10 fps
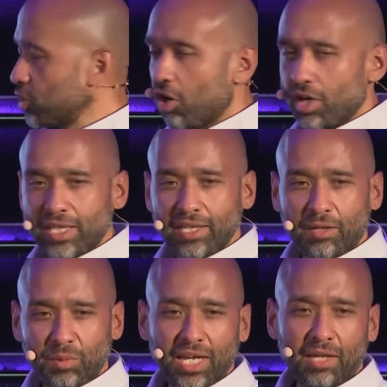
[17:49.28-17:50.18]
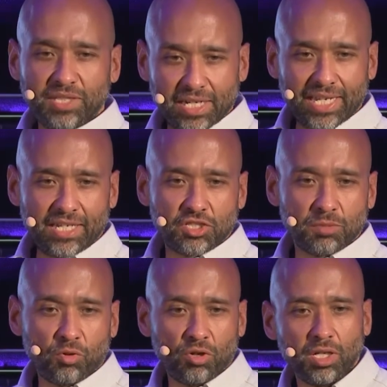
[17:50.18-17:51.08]
hard, and we had dedicated
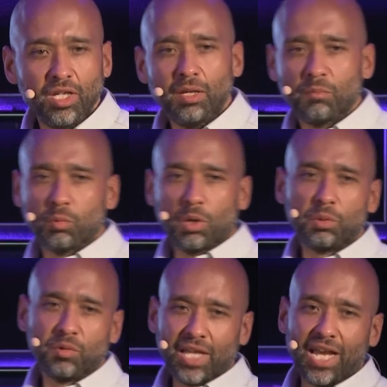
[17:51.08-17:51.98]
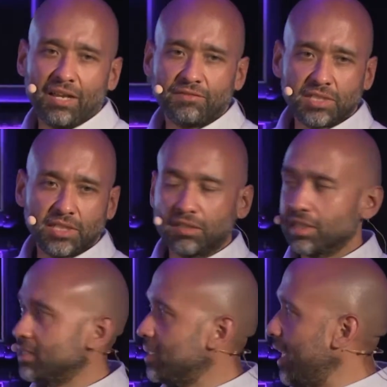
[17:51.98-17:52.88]
support, but what we would have still
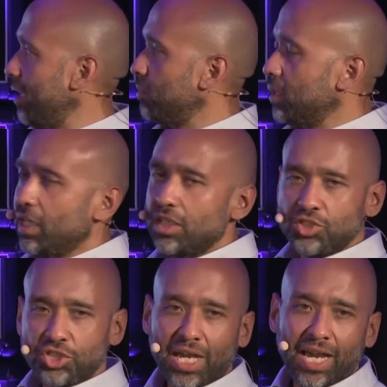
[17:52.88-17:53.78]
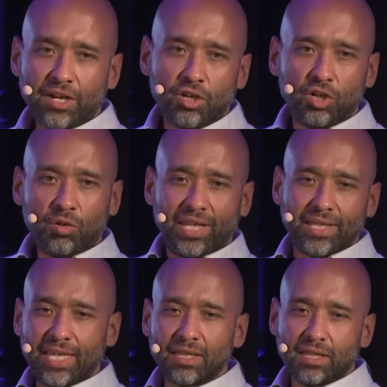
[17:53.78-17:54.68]
is them shadow and
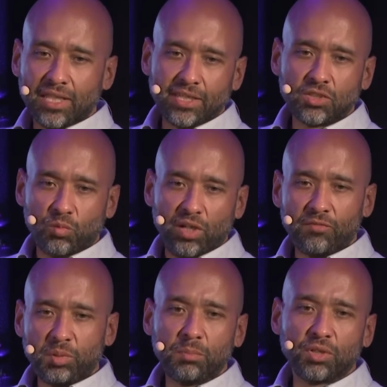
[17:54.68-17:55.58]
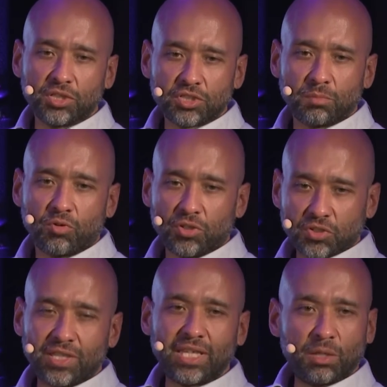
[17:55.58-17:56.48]
get linked with people in support
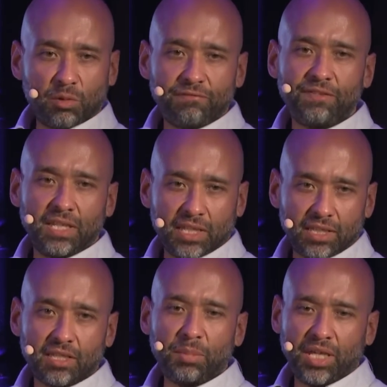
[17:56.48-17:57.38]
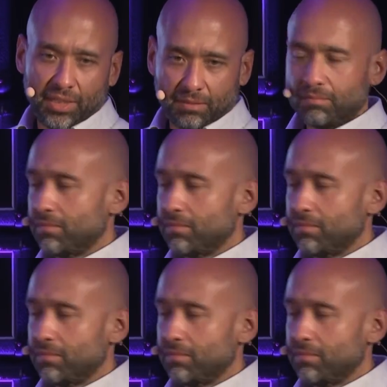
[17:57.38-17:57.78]
so that they were feeling the pain,